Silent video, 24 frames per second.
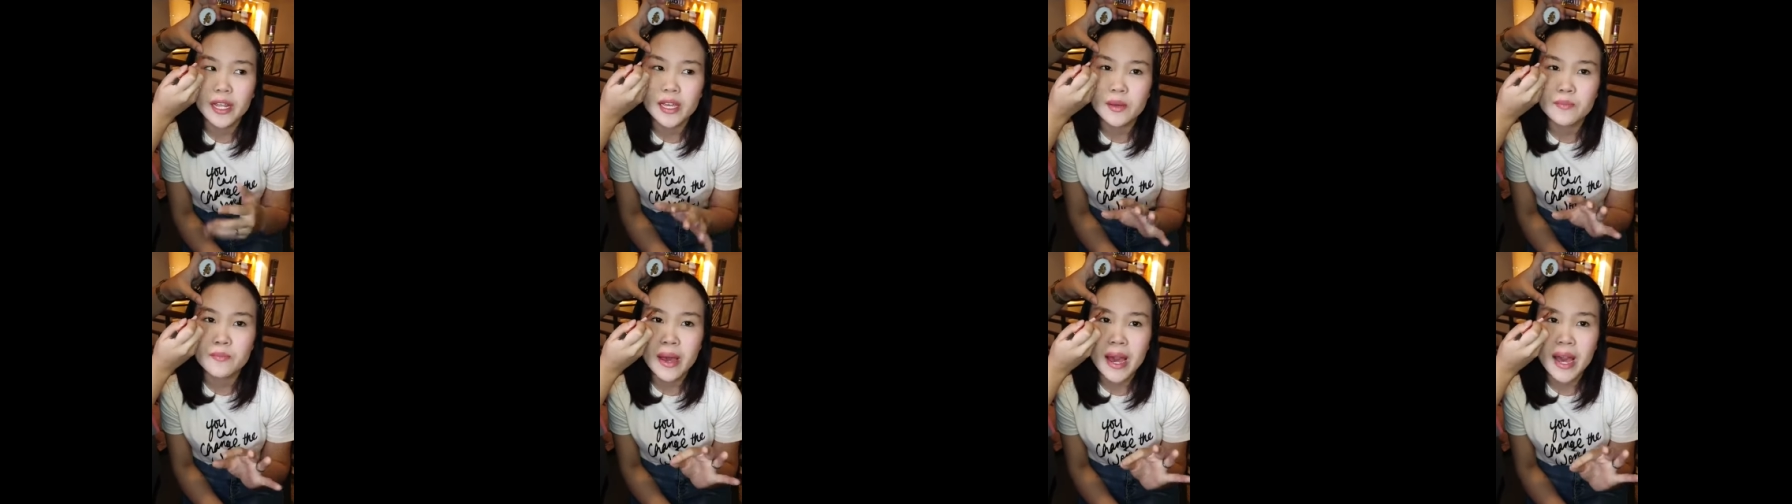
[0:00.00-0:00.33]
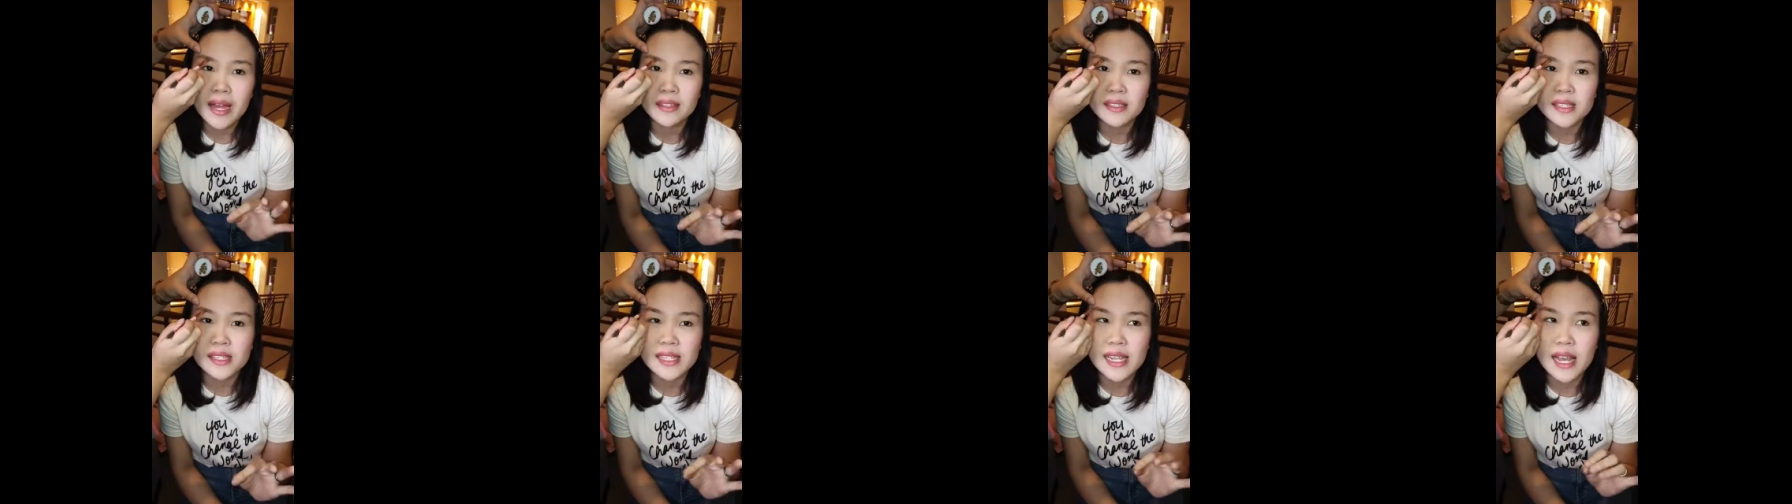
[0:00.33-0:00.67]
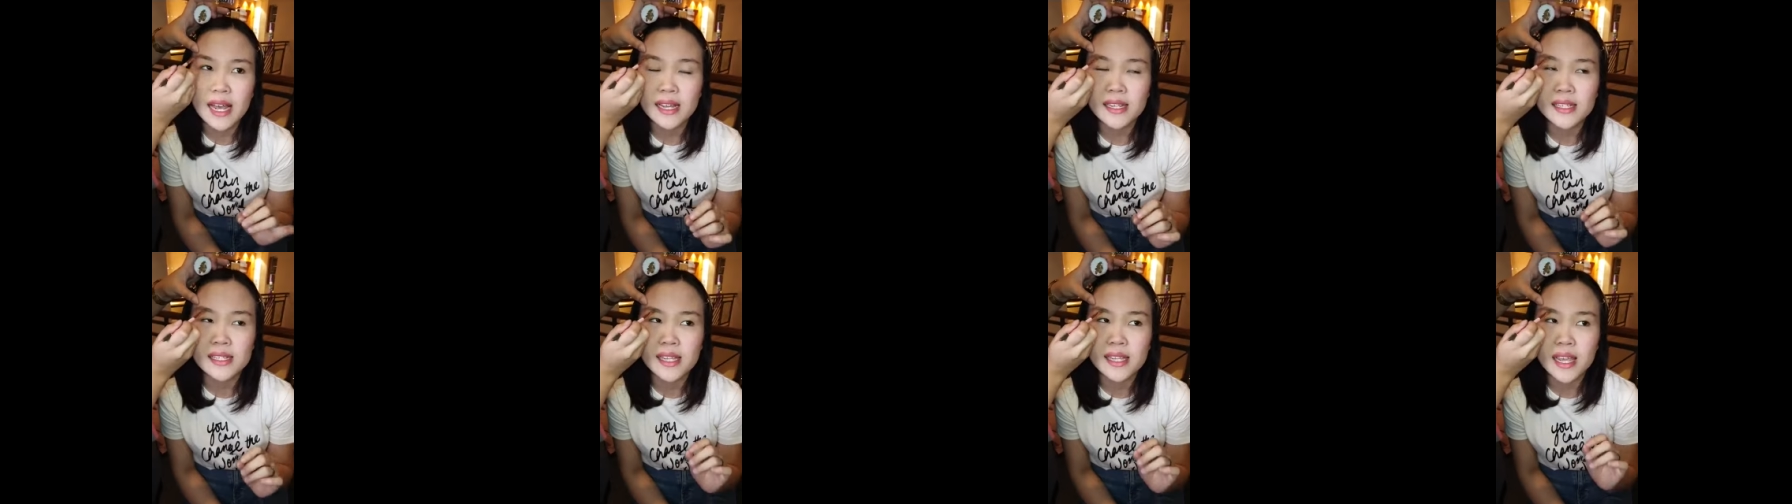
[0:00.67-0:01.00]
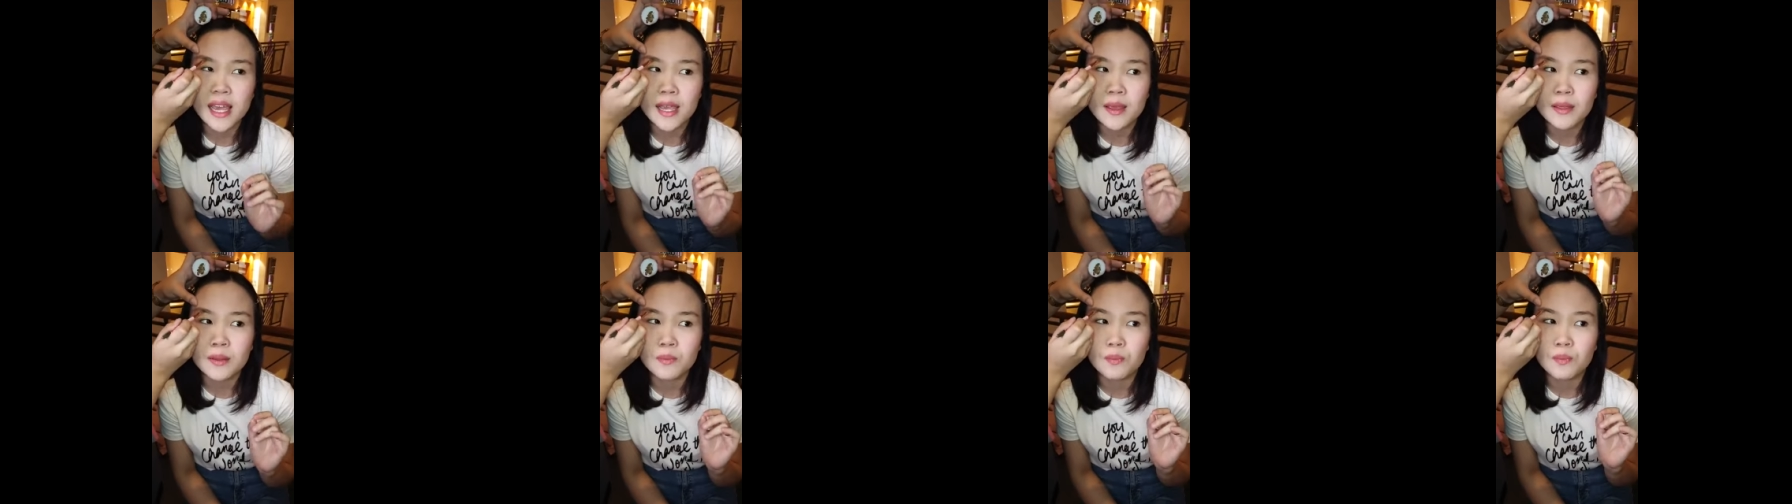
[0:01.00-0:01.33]
like mattes as
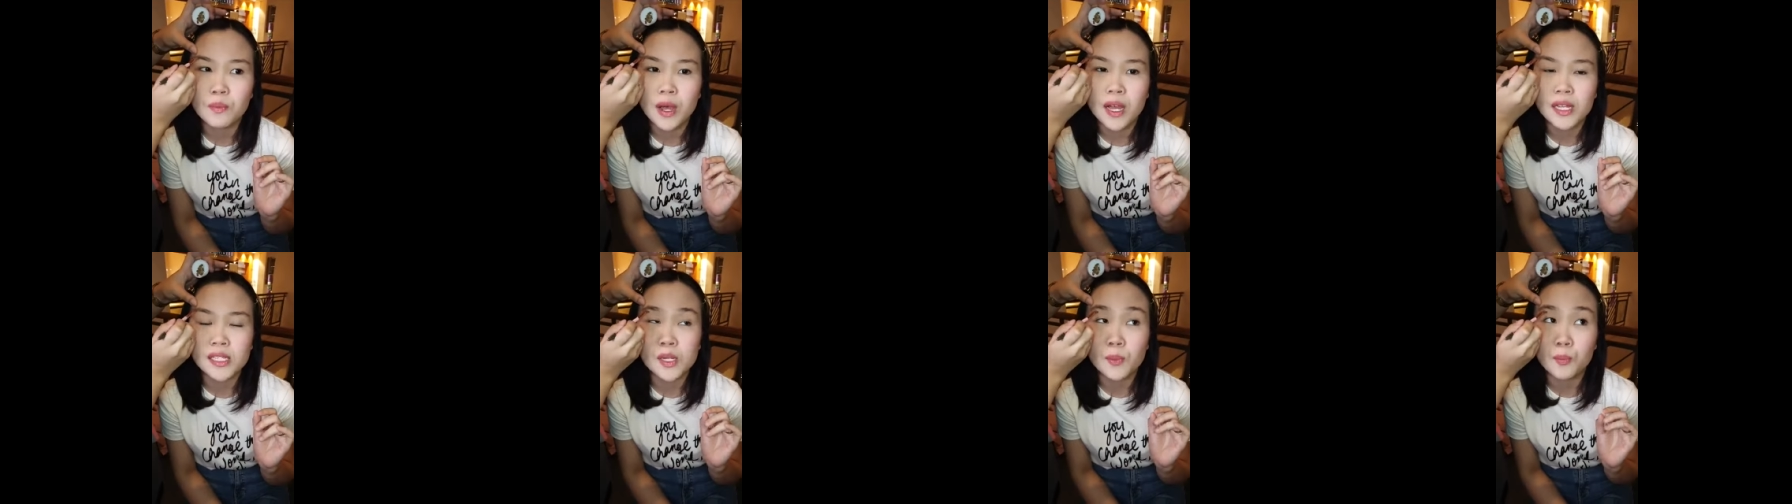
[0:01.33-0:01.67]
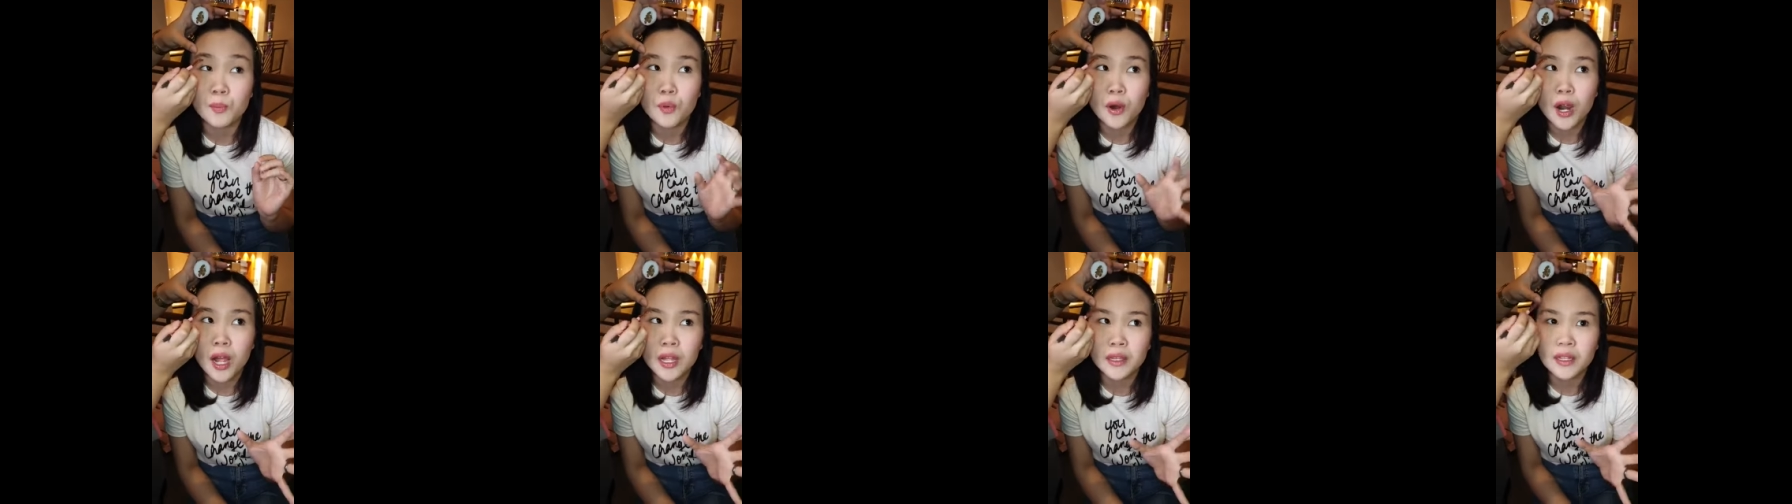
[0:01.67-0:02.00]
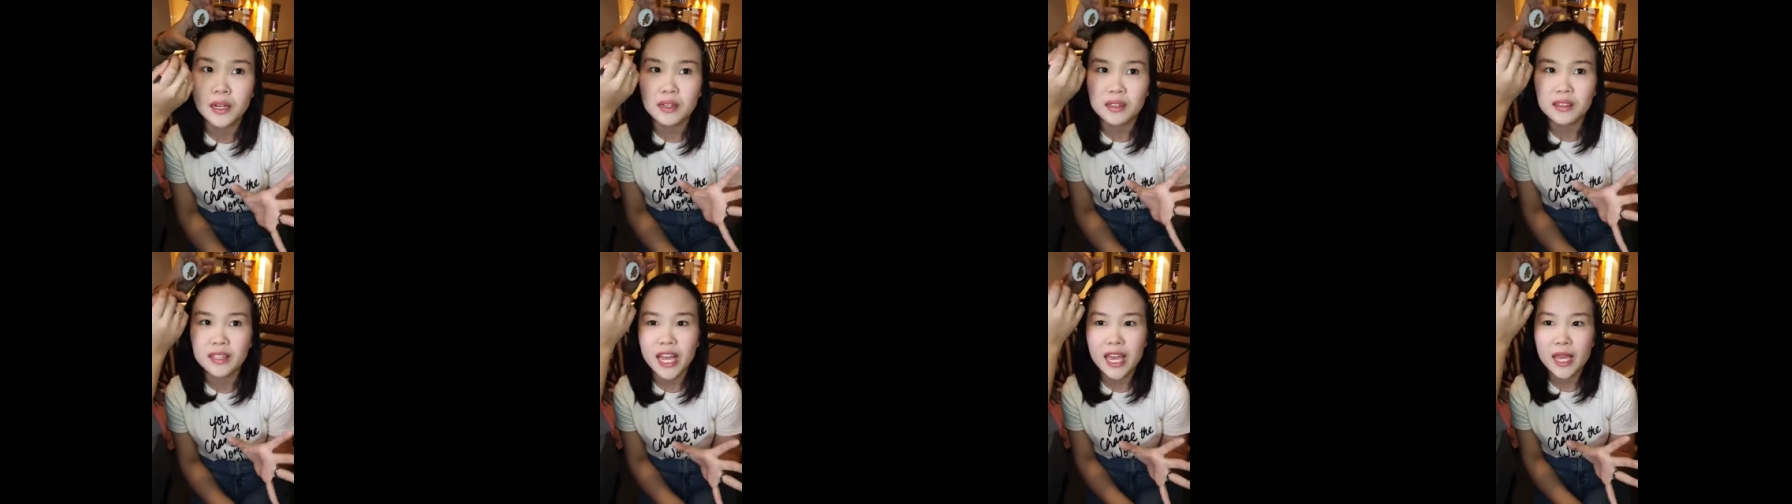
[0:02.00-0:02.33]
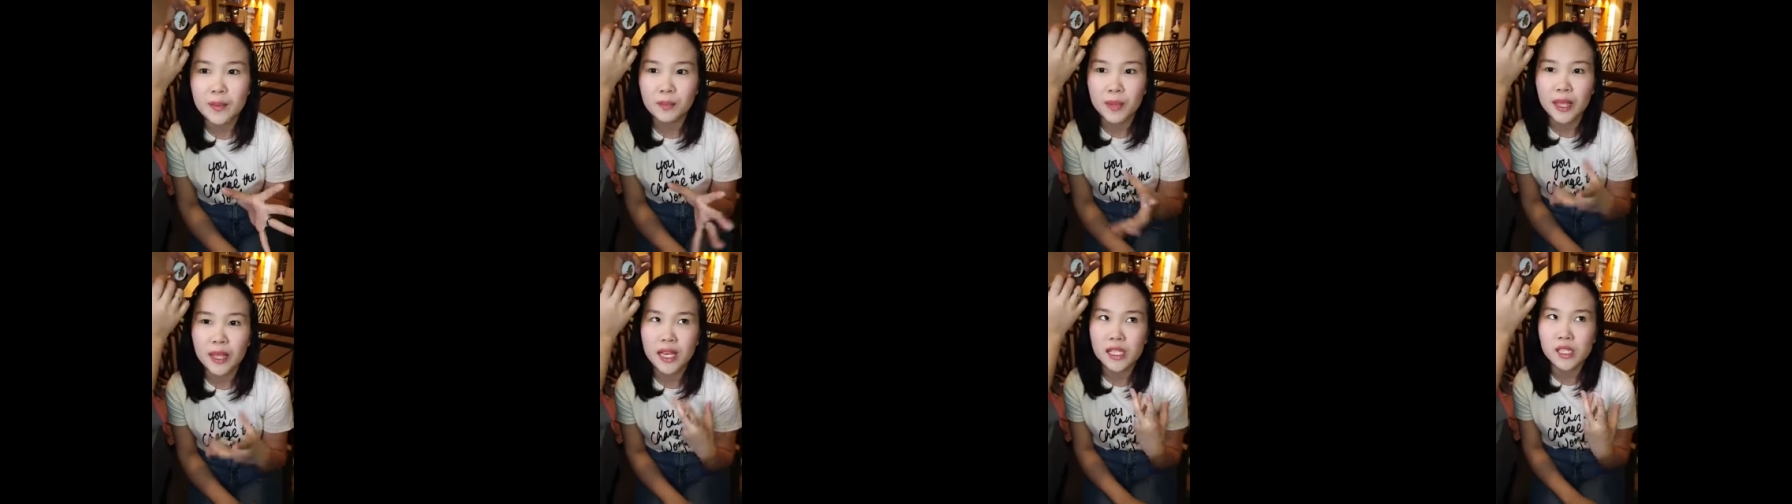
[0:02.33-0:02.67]
a as a product
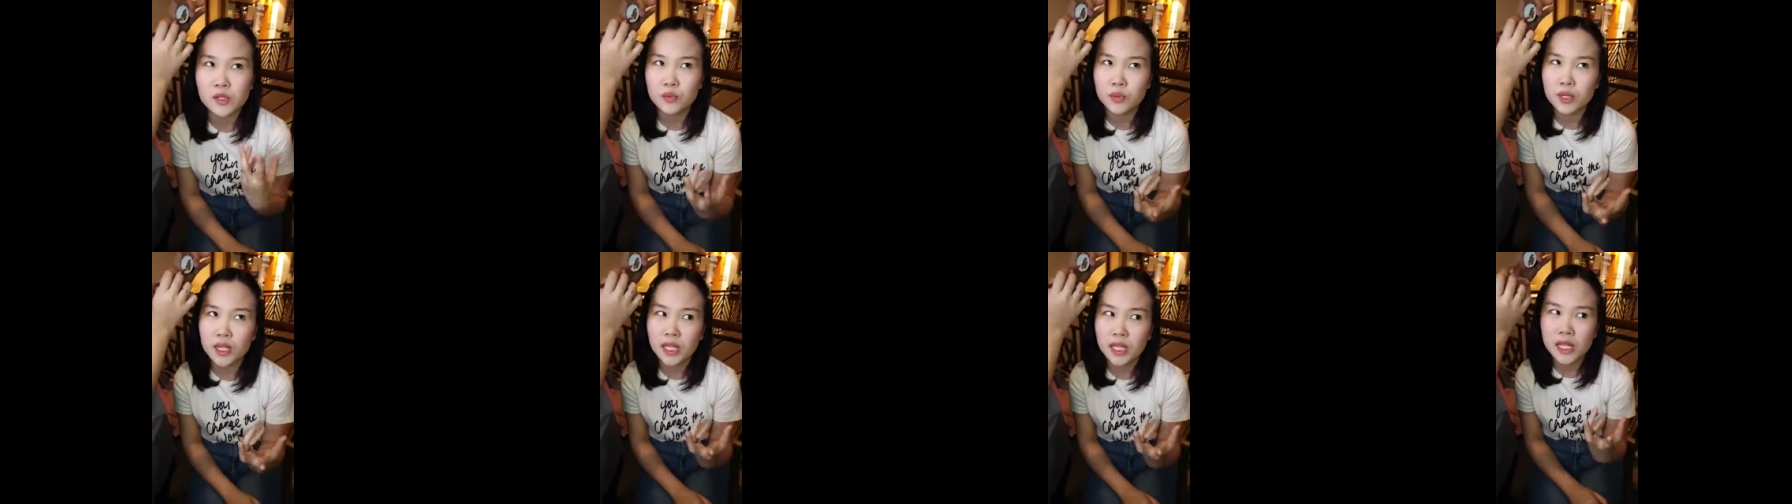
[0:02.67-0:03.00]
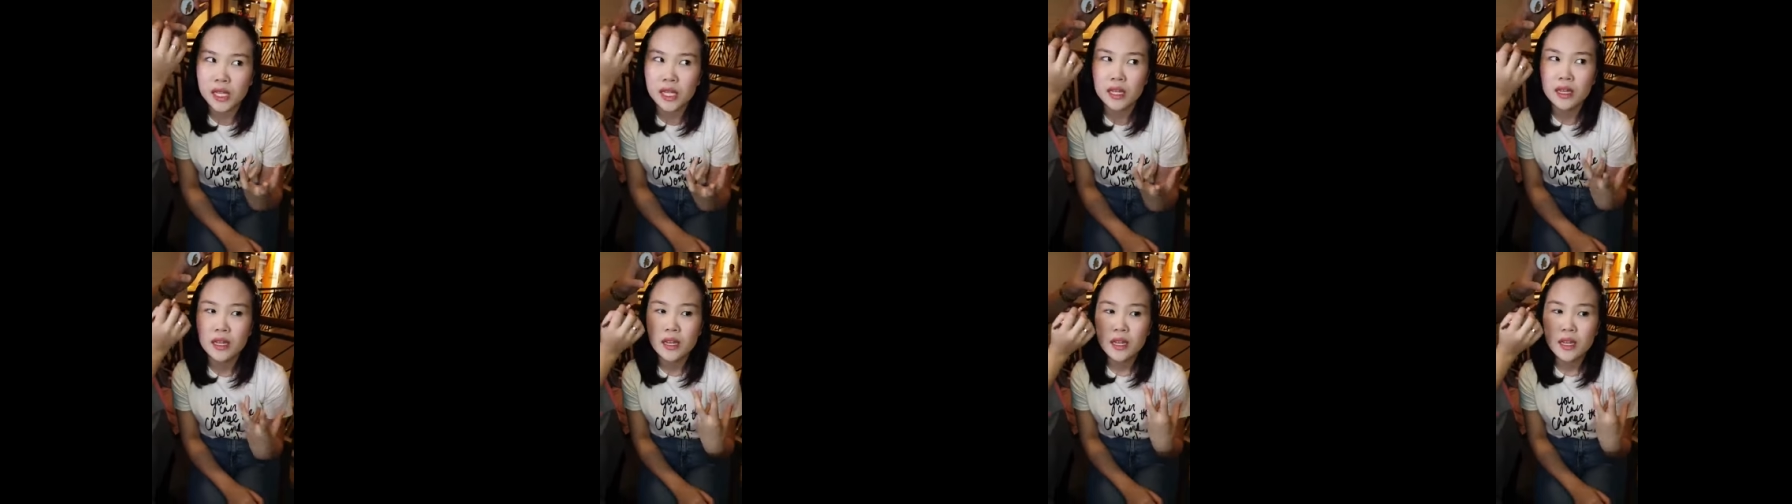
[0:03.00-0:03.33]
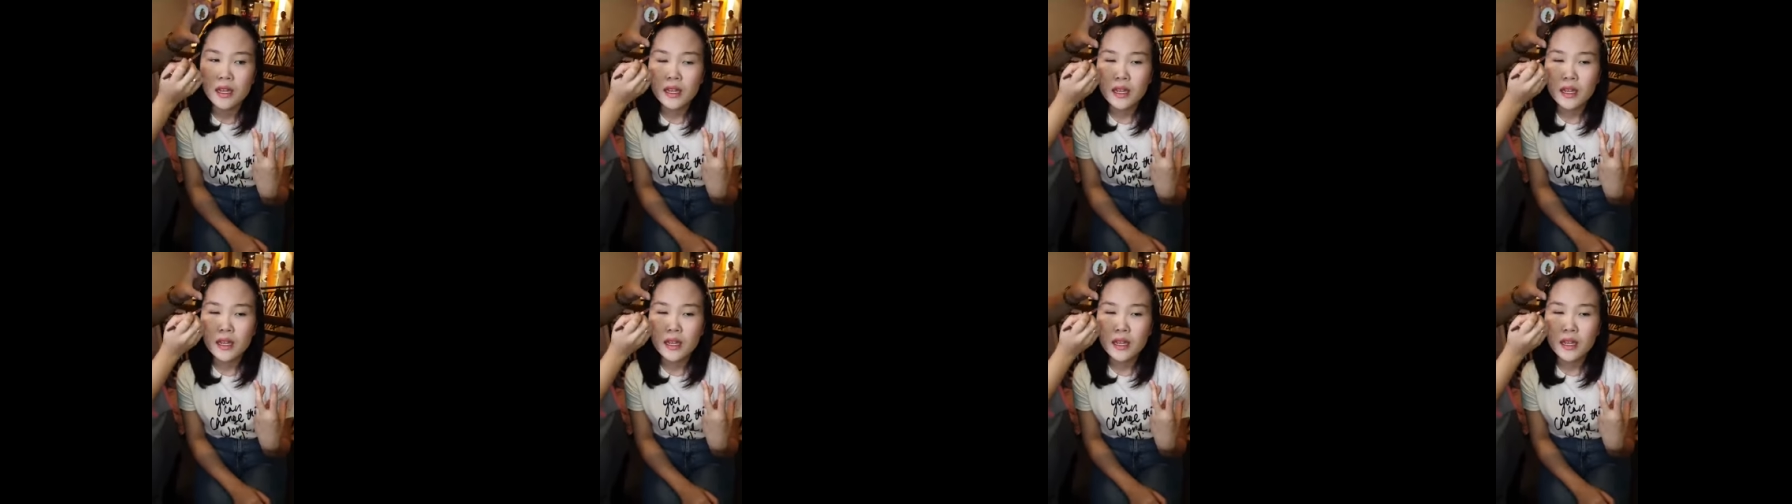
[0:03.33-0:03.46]
type, like it's really